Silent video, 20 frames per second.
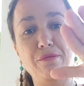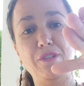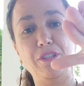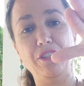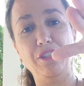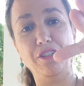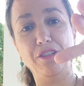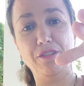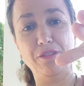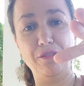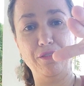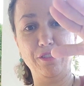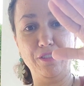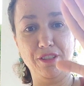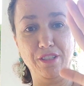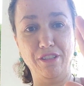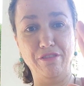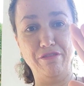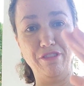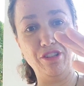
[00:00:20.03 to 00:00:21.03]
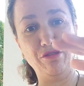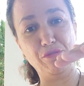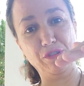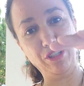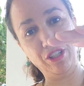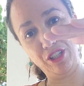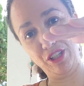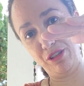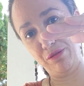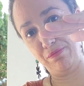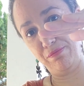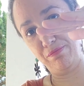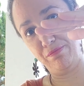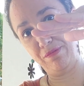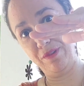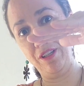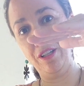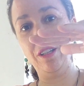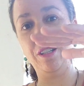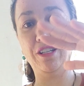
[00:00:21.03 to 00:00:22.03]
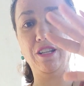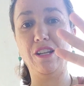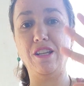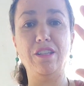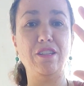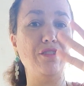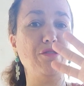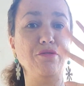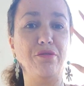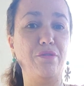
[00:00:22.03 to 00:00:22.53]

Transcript: like if I was inclinated